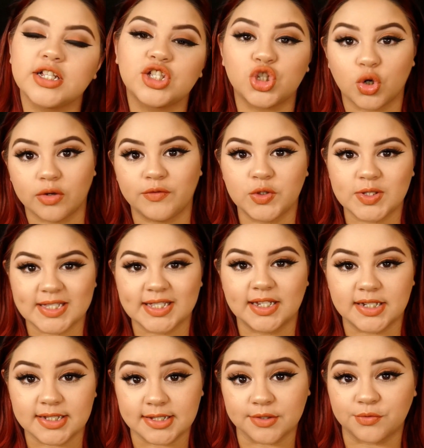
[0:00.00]
so if you see
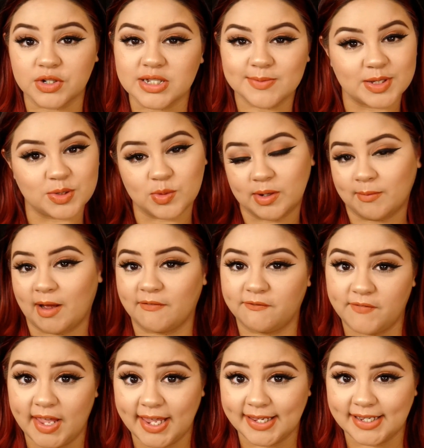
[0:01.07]
a difference between my
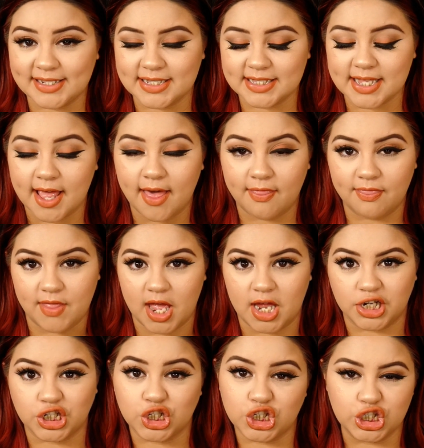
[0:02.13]
face
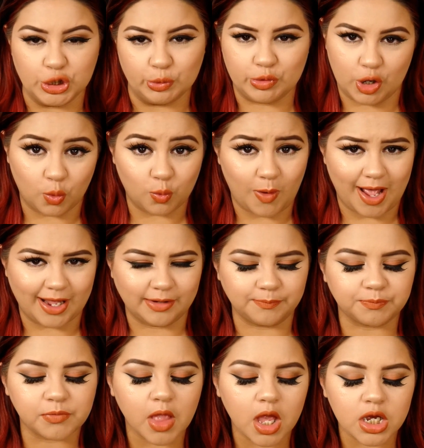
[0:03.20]
then you know why
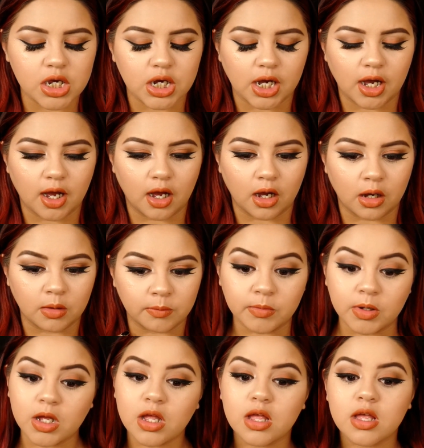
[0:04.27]
um,